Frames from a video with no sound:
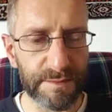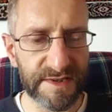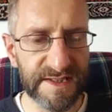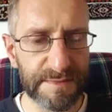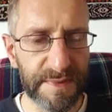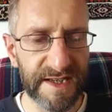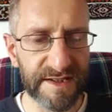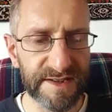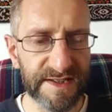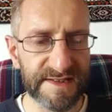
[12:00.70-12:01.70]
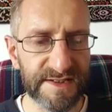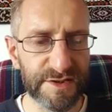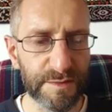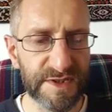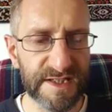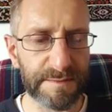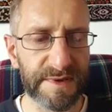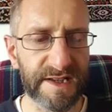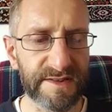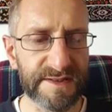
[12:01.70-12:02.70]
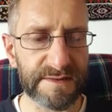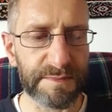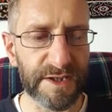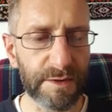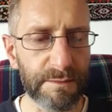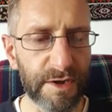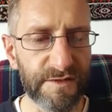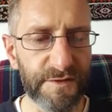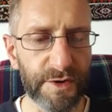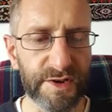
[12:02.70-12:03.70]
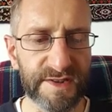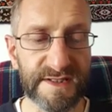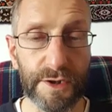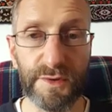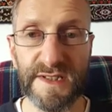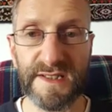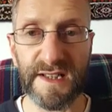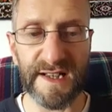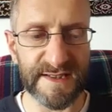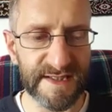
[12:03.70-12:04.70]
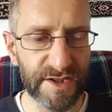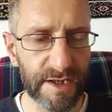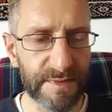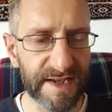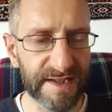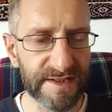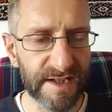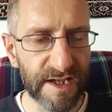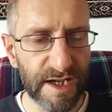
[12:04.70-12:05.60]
but despite this, the subject's plans become more focused and crystallized in her mind.